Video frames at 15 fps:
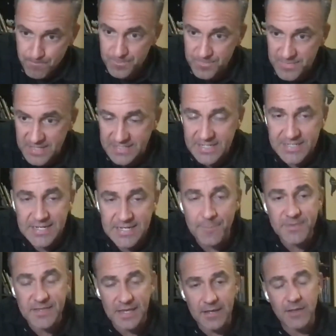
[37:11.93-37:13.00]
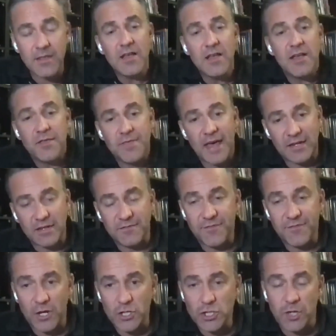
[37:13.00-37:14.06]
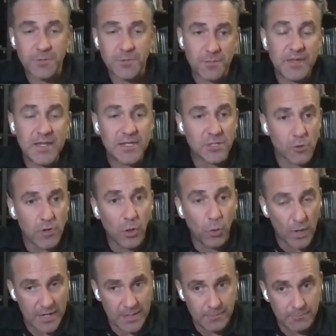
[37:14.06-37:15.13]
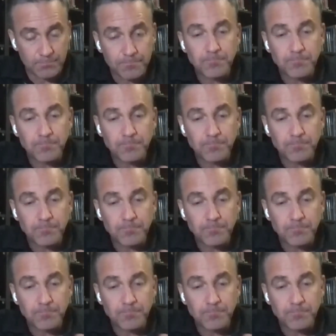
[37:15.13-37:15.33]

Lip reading: This is something that in Photoshop to me is a real win.